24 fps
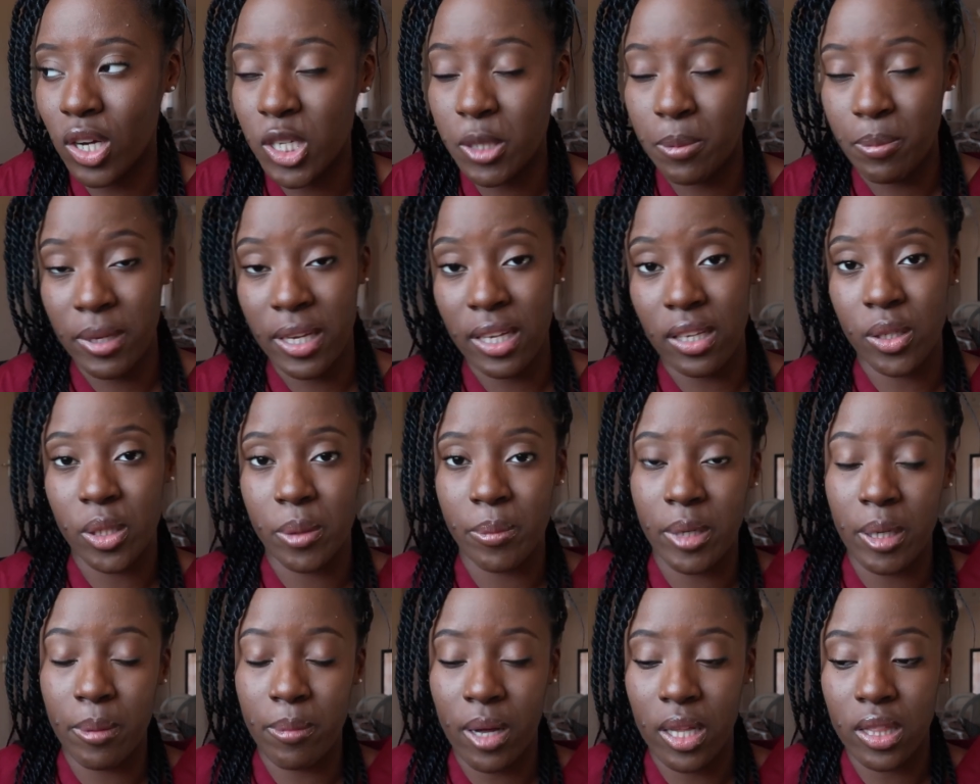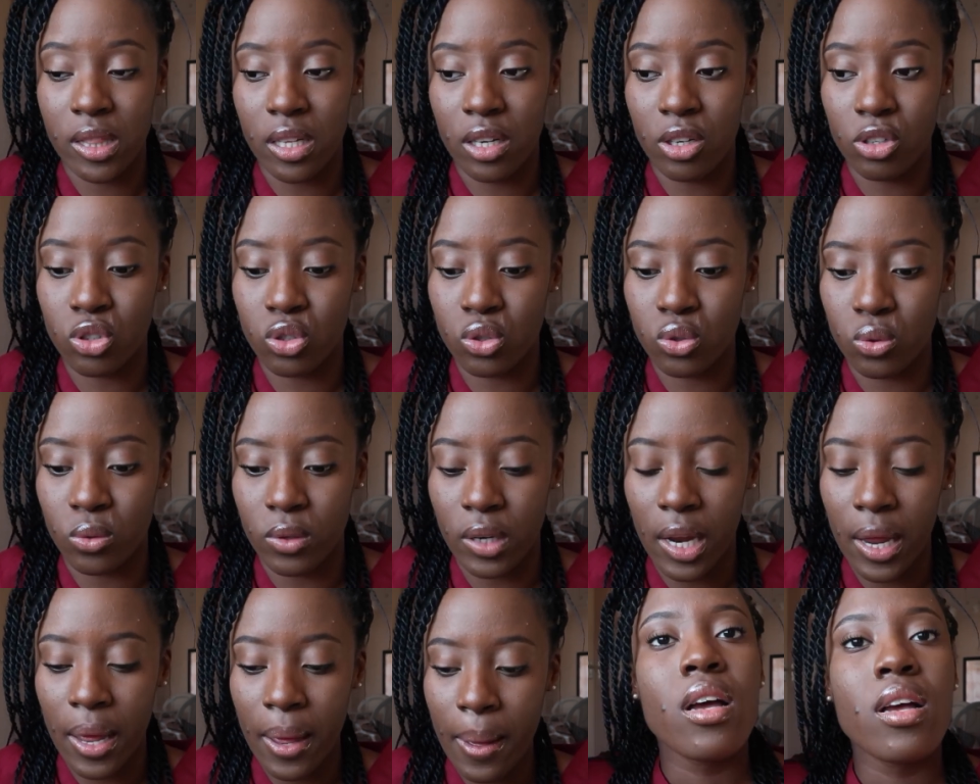I'll speak a little bit about that
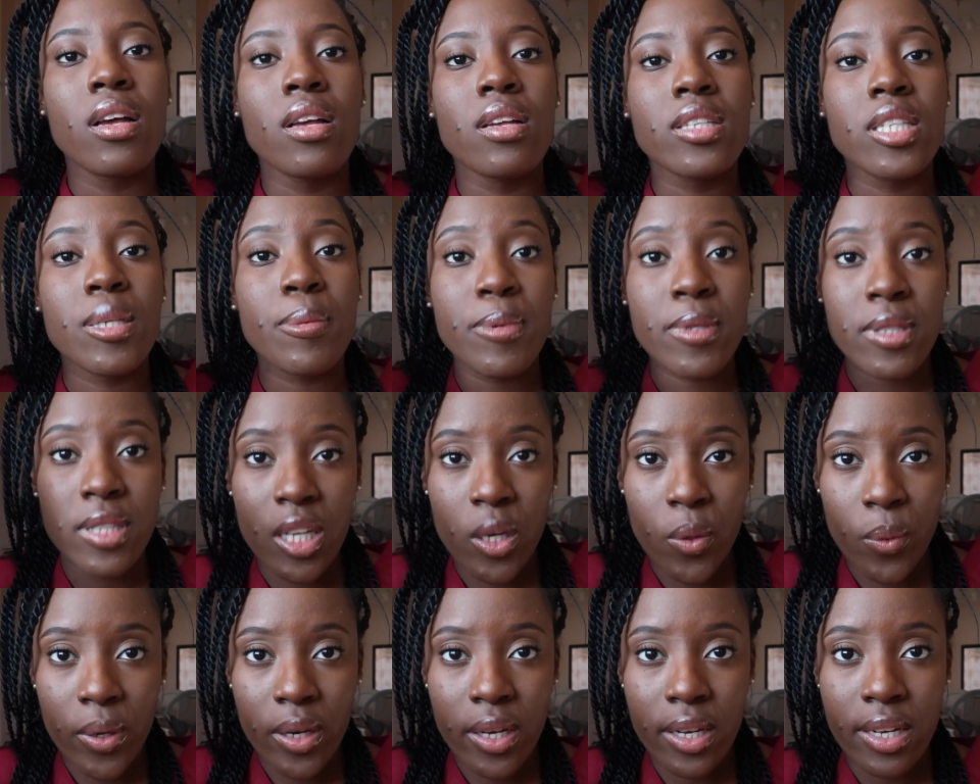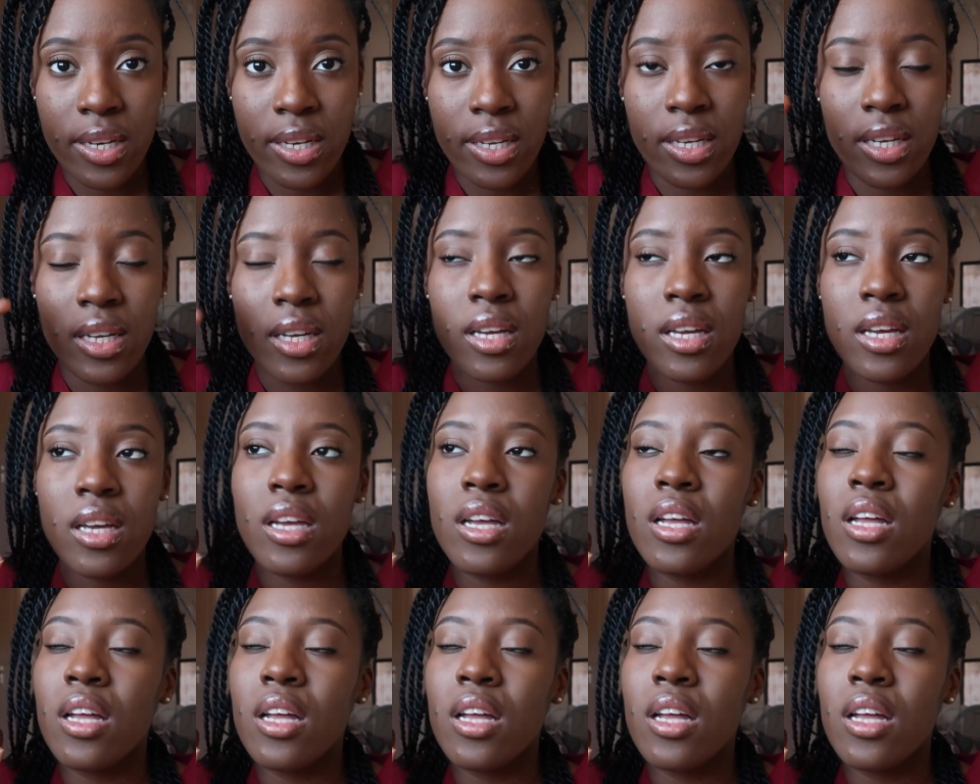soon. Subsequently,